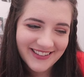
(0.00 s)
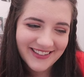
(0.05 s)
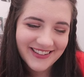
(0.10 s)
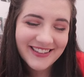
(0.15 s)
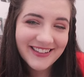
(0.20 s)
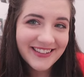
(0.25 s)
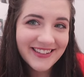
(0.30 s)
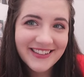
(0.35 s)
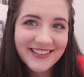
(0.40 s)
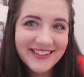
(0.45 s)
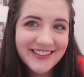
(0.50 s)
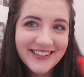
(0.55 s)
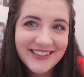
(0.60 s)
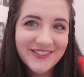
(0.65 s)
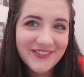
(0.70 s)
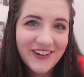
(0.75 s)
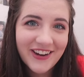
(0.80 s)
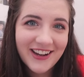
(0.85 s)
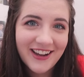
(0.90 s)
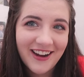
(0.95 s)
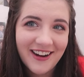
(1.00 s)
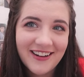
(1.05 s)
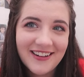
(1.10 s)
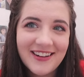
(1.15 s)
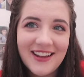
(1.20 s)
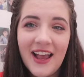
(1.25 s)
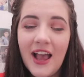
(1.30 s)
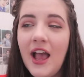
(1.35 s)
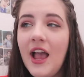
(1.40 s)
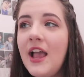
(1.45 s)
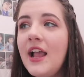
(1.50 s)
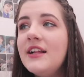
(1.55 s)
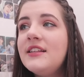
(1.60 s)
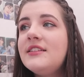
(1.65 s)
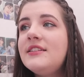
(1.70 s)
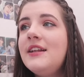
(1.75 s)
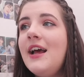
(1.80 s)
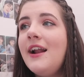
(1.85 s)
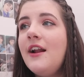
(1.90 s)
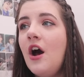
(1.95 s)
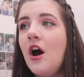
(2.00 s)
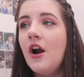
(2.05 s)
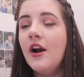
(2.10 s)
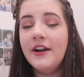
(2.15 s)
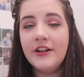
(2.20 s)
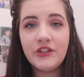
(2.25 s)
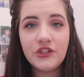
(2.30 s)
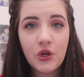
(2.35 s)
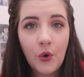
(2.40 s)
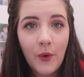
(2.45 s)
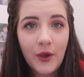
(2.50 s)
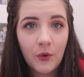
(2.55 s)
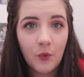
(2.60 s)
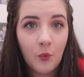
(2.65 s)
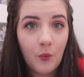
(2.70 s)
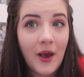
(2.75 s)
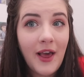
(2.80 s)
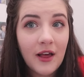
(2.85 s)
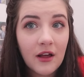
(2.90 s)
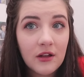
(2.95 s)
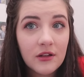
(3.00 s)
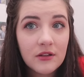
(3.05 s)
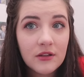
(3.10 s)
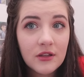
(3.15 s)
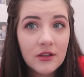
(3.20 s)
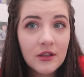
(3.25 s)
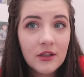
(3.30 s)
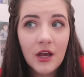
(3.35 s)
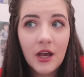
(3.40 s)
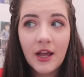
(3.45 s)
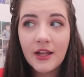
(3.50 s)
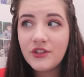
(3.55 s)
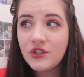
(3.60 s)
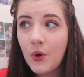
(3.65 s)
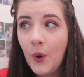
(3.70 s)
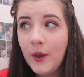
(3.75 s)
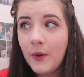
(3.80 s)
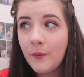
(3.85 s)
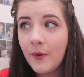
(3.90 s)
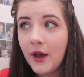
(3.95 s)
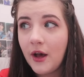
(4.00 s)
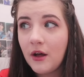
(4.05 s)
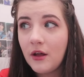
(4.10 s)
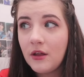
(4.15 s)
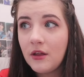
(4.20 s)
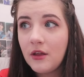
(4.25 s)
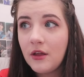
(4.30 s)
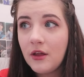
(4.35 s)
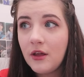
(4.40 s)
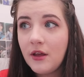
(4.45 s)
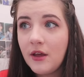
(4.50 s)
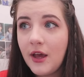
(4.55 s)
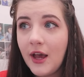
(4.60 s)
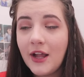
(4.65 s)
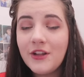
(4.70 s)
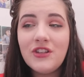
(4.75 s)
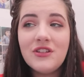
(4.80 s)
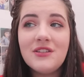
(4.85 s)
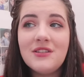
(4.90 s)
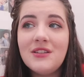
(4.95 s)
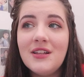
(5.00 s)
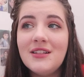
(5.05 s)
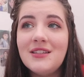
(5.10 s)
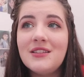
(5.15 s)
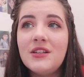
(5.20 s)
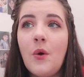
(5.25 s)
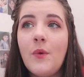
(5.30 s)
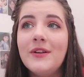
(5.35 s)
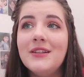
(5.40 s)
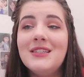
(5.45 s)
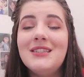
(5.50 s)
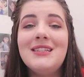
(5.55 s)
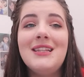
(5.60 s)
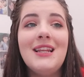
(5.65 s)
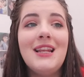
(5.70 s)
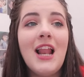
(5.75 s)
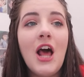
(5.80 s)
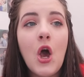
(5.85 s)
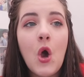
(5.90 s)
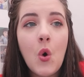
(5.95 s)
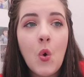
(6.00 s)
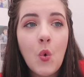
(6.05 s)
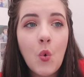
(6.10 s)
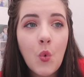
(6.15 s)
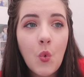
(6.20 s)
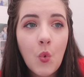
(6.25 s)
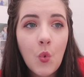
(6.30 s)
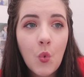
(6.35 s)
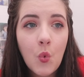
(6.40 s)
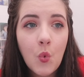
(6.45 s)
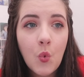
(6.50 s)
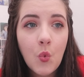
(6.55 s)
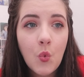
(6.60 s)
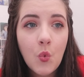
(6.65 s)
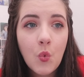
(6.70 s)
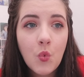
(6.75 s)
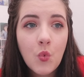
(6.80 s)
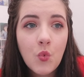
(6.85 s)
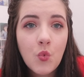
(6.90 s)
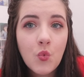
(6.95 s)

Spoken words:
It's very hard. It's not hard. It's going well. It's going well. It's going slow.